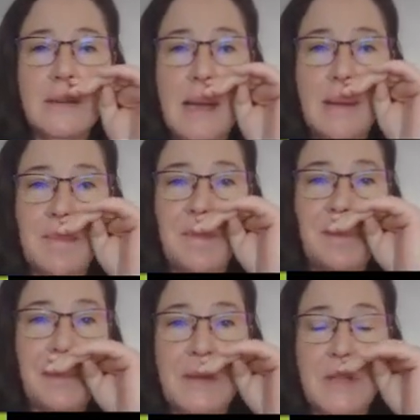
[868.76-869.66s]
so
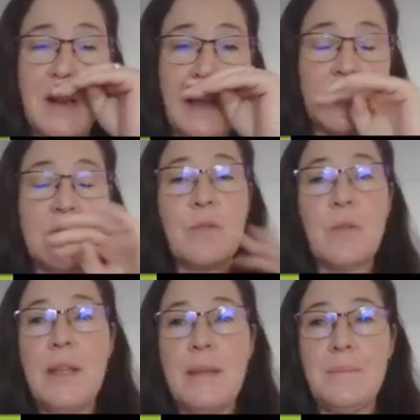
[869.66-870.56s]
now it's for the
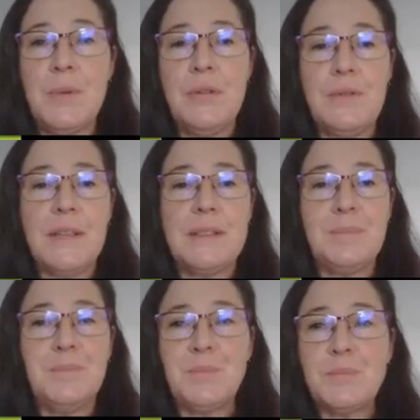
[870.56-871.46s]
imperfect,
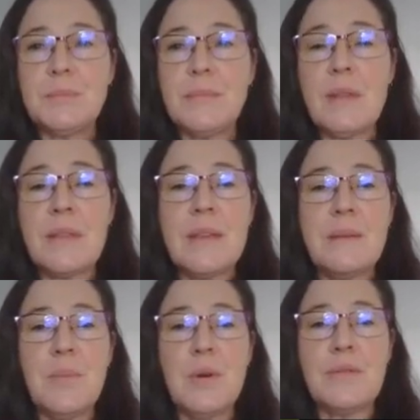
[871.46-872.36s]
the
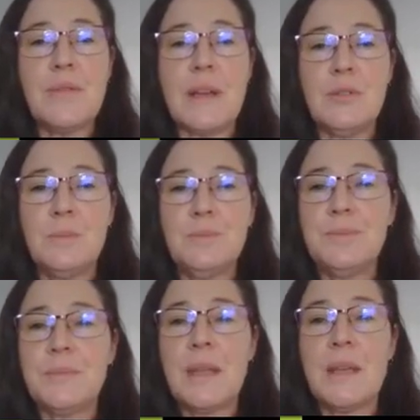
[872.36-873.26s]
imperfectum.
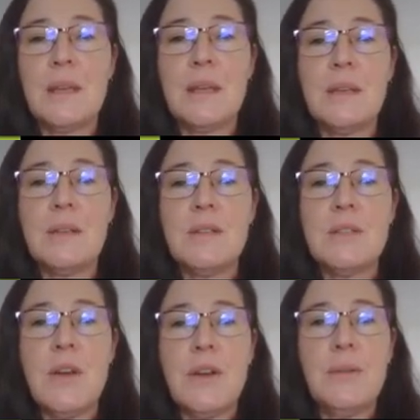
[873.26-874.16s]
So,
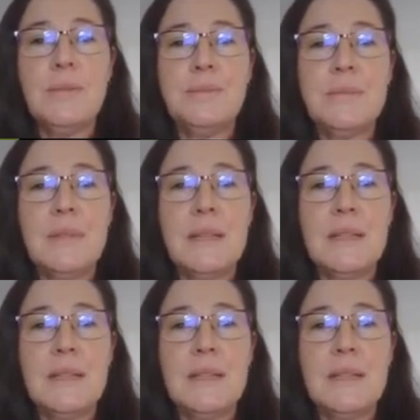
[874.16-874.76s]
let's see.